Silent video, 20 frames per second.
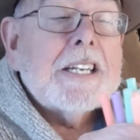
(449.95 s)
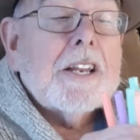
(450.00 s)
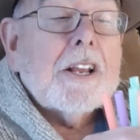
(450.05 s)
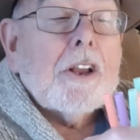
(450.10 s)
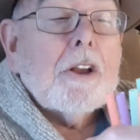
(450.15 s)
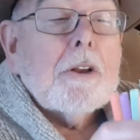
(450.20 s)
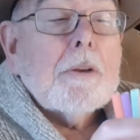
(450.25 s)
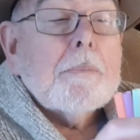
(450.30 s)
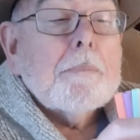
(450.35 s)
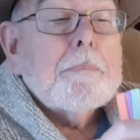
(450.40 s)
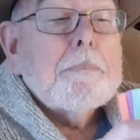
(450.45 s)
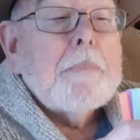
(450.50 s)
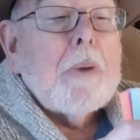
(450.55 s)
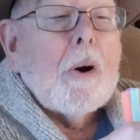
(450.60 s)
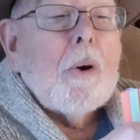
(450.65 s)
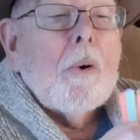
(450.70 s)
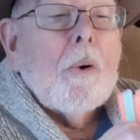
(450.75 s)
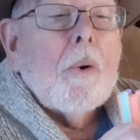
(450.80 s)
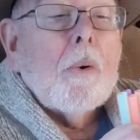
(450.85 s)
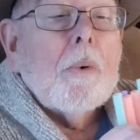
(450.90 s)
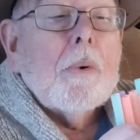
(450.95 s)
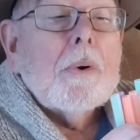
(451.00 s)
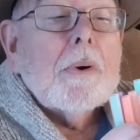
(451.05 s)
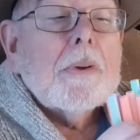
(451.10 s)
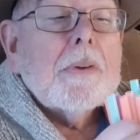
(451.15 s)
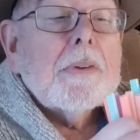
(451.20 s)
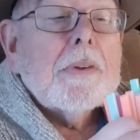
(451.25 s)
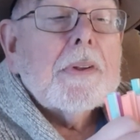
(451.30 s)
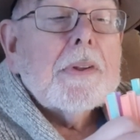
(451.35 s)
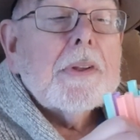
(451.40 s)
the bowl
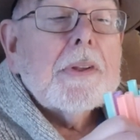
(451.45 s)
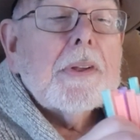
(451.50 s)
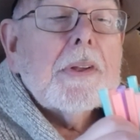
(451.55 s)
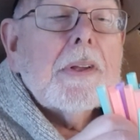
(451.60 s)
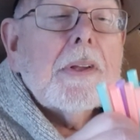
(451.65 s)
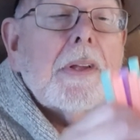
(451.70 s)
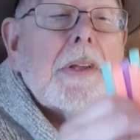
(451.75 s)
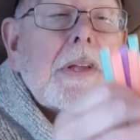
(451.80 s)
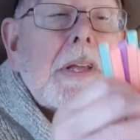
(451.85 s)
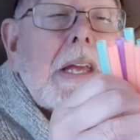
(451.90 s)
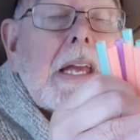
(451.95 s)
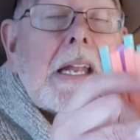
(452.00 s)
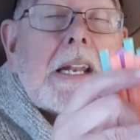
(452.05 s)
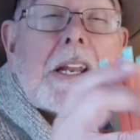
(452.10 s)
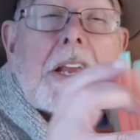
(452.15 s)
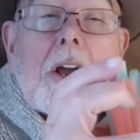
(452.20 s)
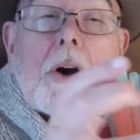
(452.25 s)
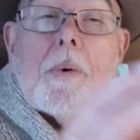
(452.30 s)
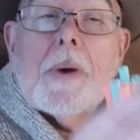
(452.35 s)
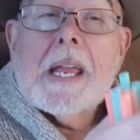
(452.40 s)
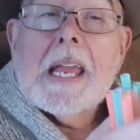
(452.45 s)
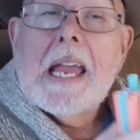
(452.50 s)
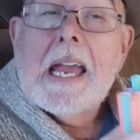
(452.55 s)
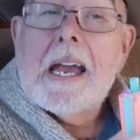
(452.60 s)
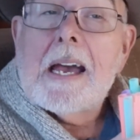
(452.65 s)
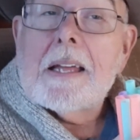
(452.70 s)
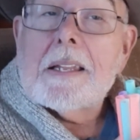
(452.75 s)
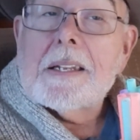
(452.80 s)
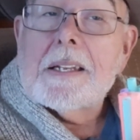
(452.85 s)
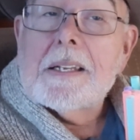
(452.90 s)
and going
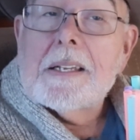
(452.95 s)
out.